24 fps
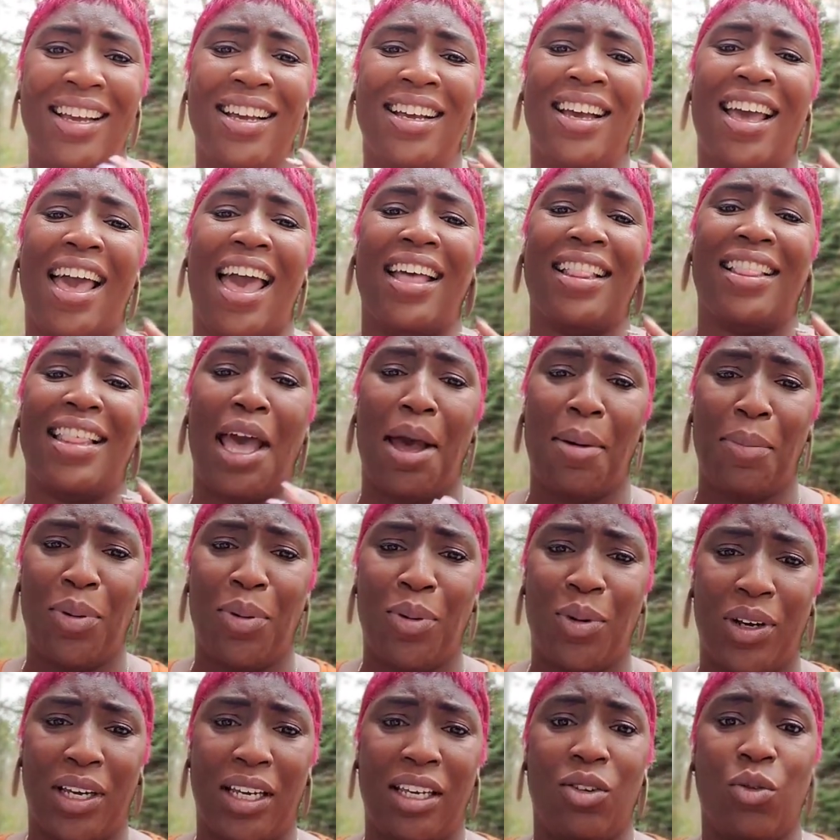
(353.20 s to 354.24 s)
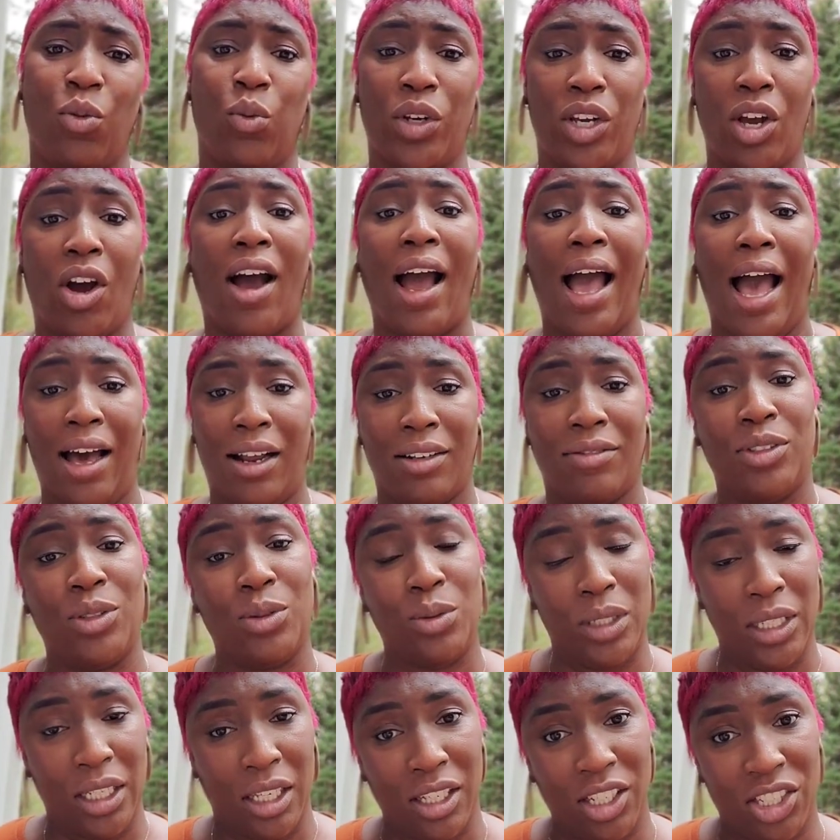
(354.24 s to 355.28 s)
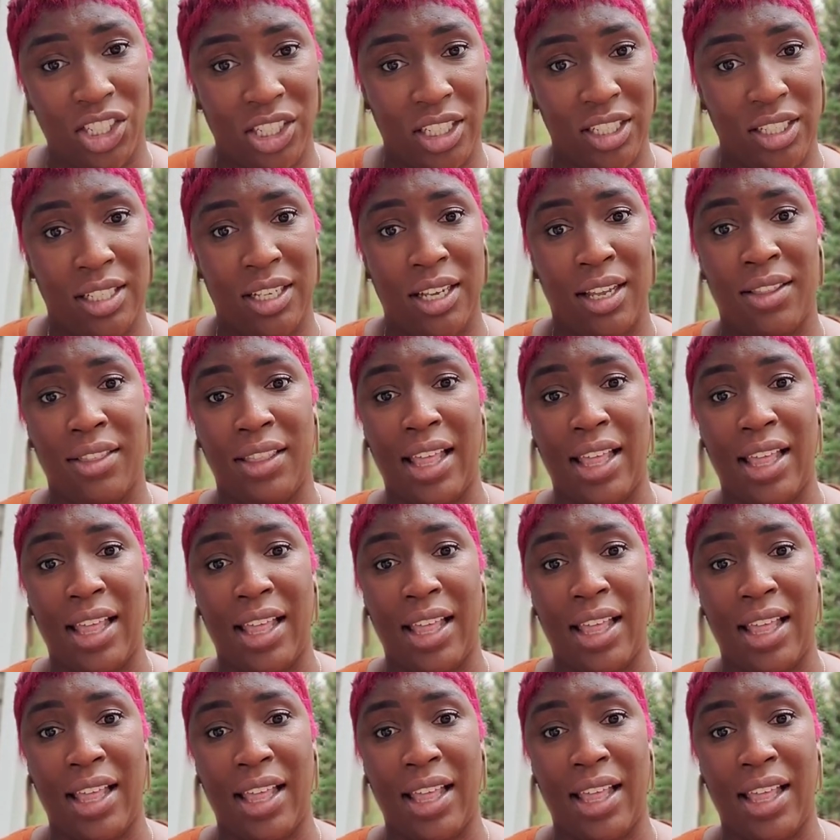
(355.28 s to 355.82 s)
At that point, we are out of due diligence.